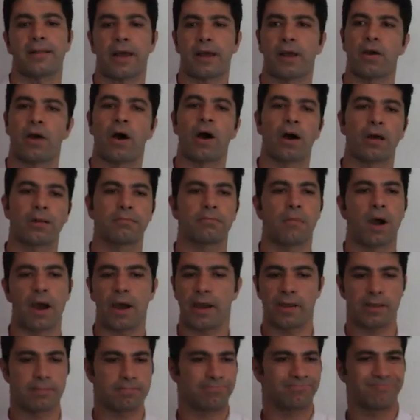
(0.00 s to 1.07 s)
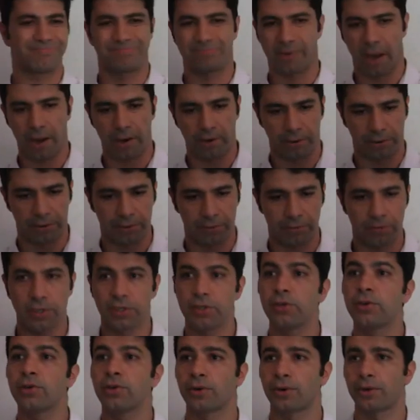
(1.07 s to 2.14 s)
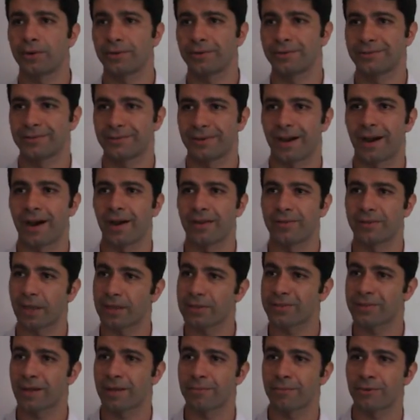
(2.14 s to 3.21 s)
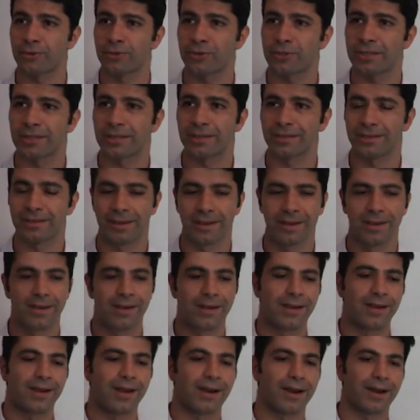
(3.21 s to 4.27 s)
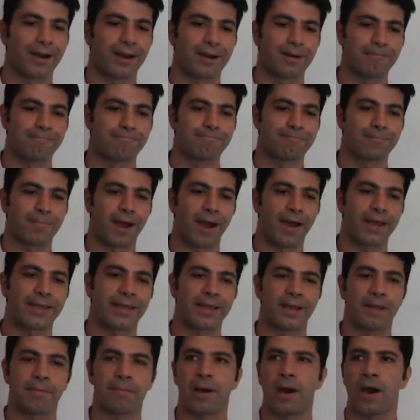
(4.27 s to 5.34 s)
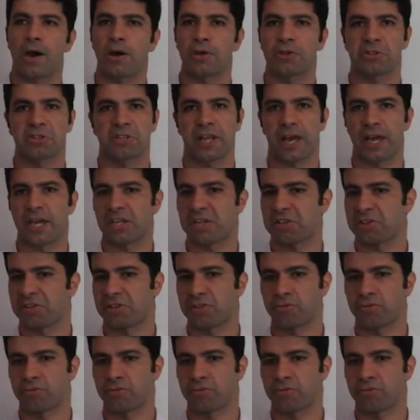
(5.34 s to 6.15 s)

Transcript: Like on my, I don't know, 3-year-old desktop machine, I get about like